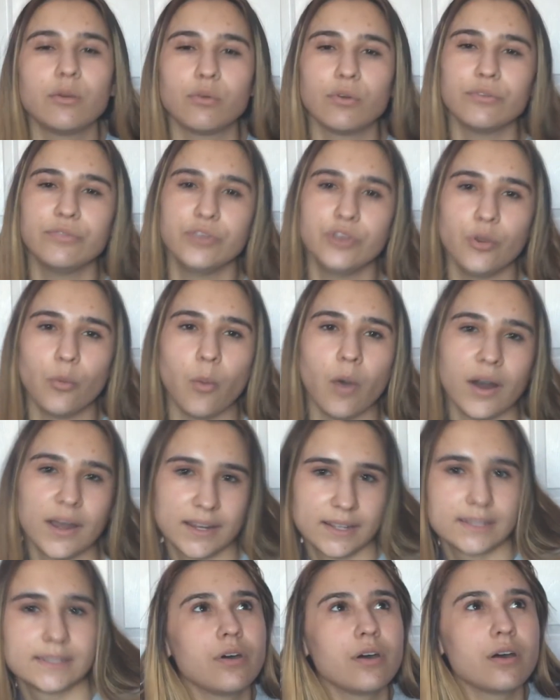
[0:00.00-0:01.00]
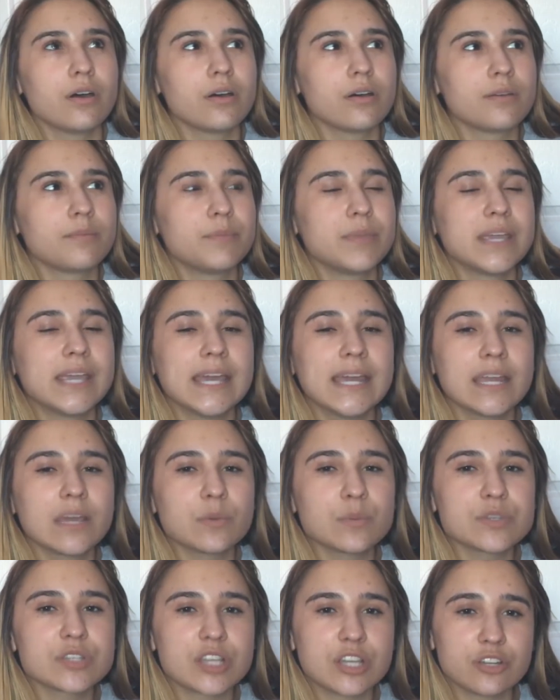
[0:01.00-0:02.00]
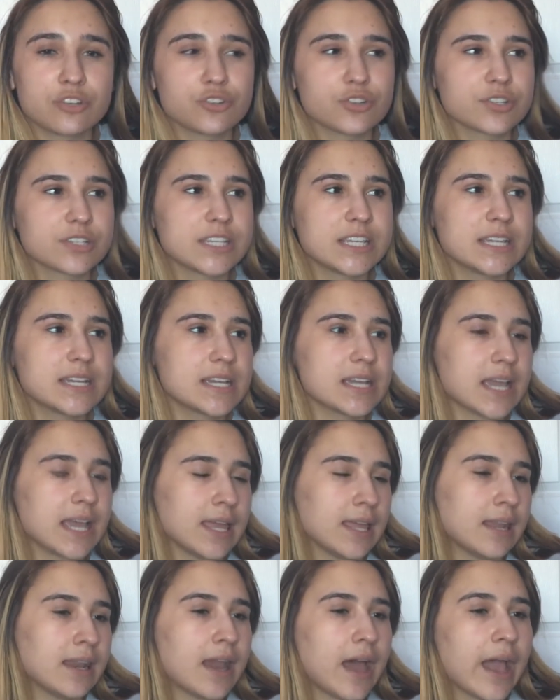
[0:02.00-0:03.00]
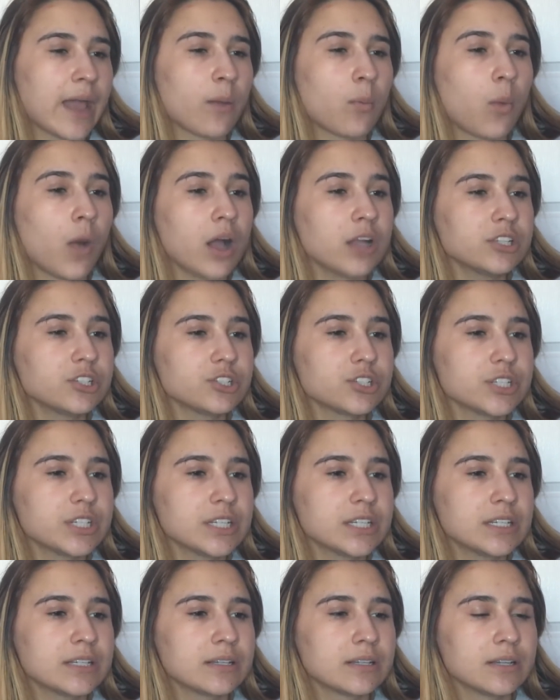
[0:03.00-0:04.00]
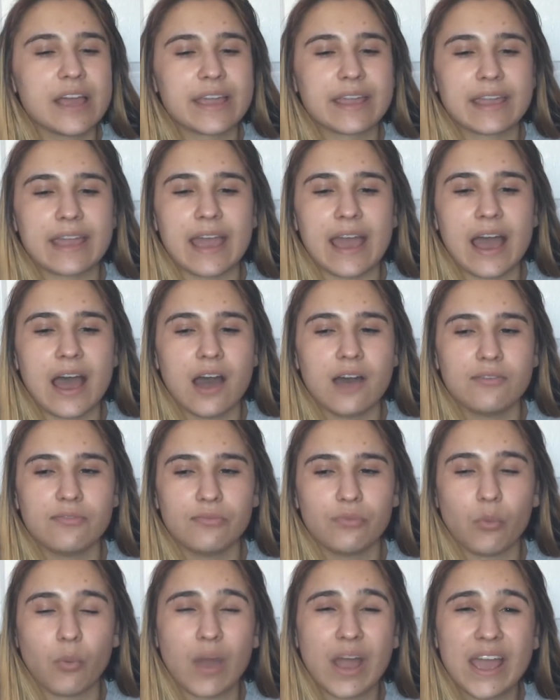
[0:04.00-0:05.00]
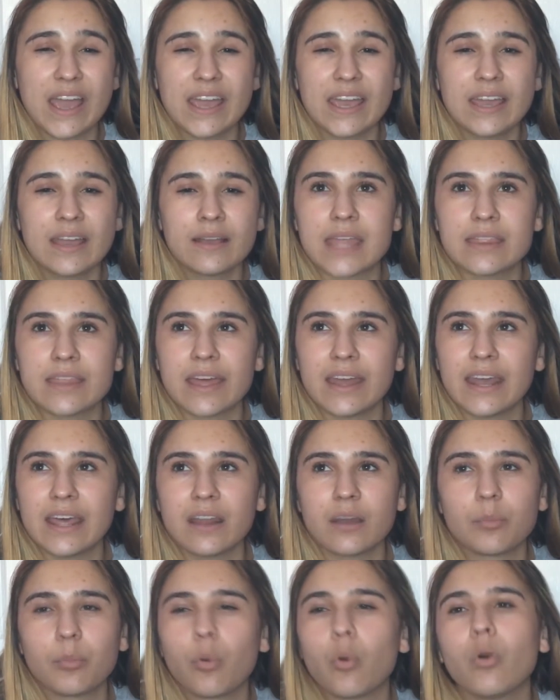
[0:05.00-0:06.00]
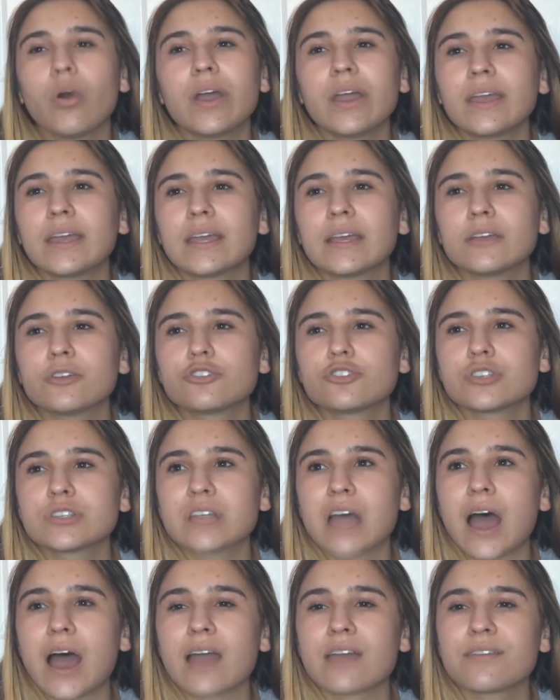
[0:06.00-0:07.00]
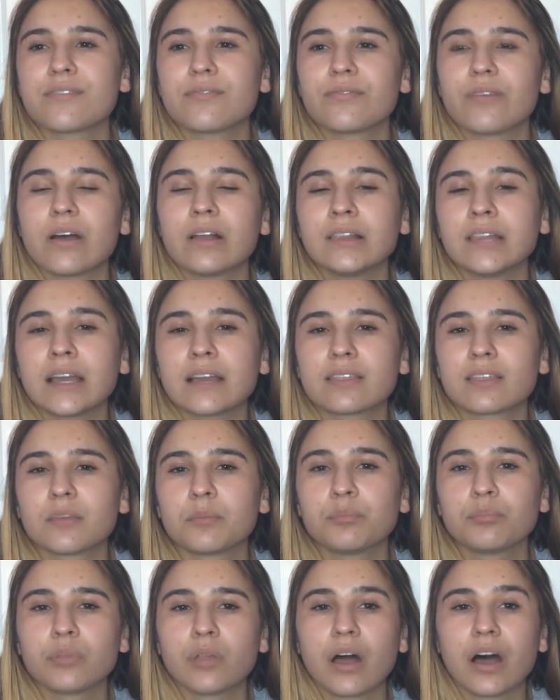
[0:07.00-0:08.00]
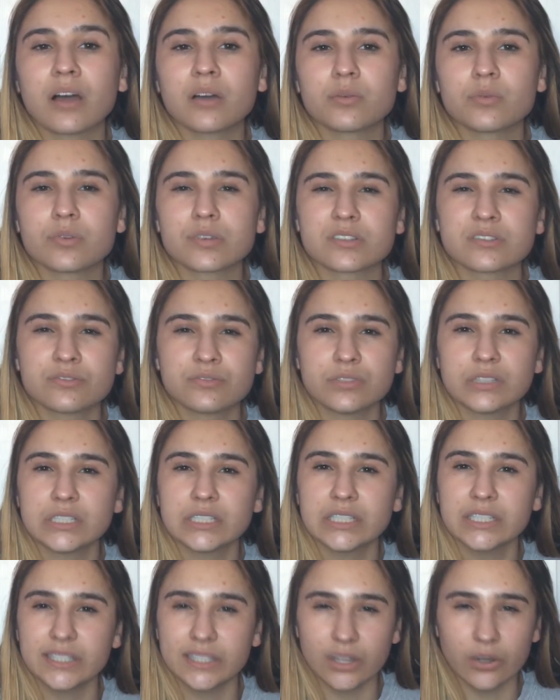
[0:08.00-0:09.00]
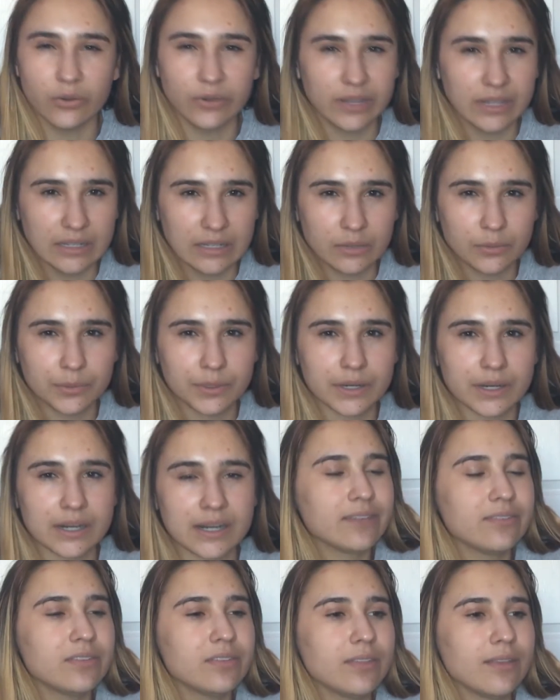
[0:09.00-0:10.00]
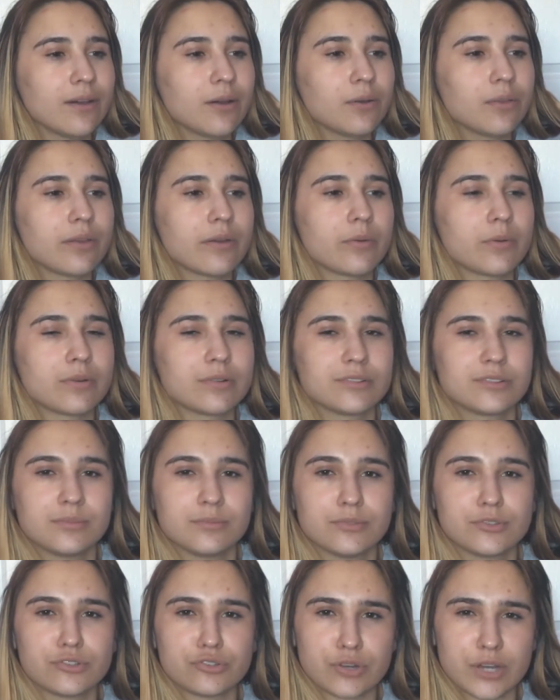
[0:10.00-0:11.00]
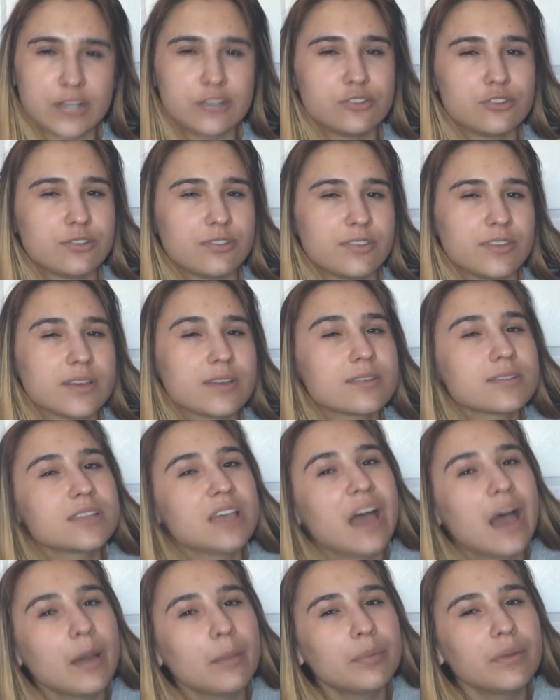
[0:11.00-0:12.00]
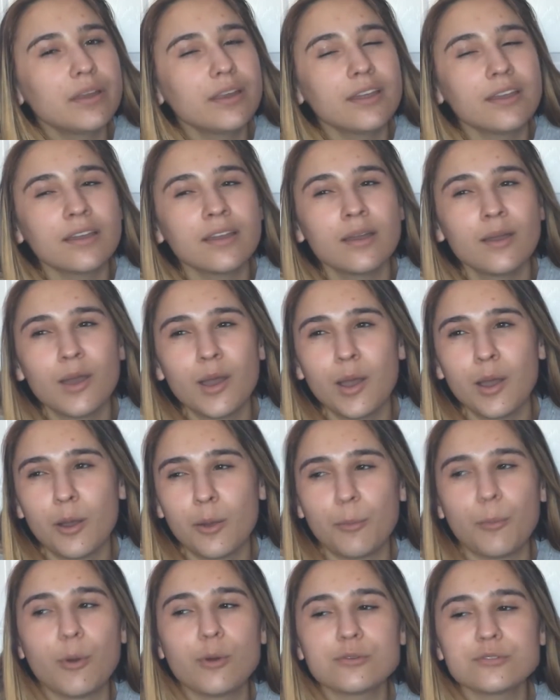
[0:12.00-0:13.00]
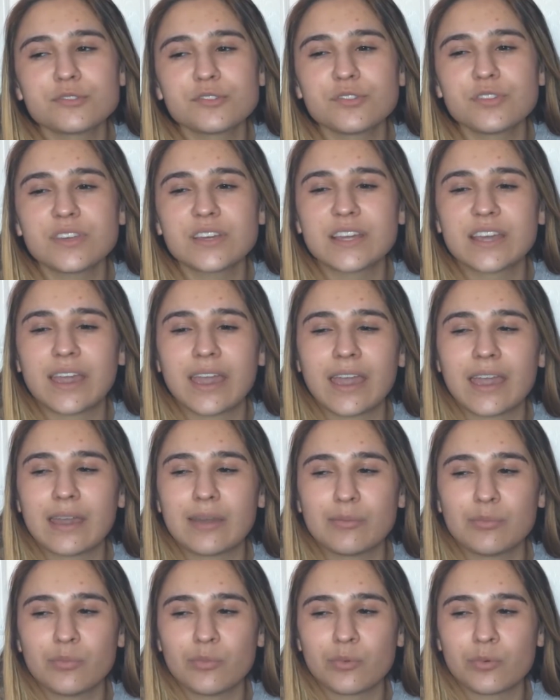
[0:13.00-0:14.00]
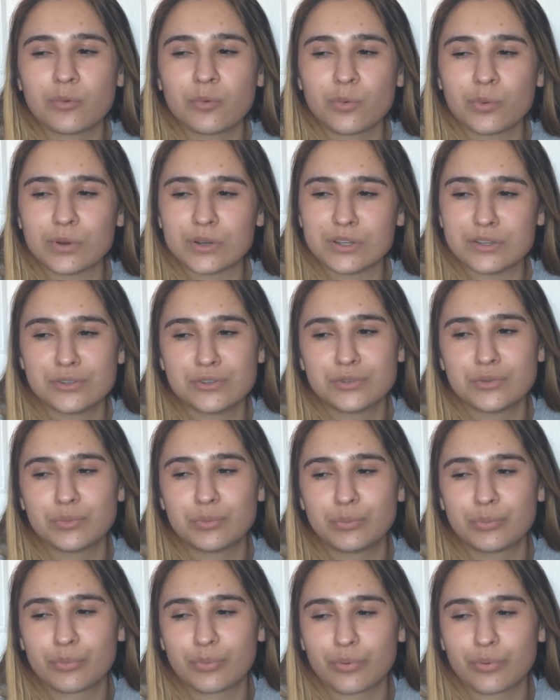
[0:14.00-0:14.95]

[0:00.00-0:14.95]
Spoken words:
review on it. The beginning was interesting and I watched it like halfway, and then at a point it was just, I felt like the plot wasn't really going anywhere. Even though there were some strange things happening, most of the game was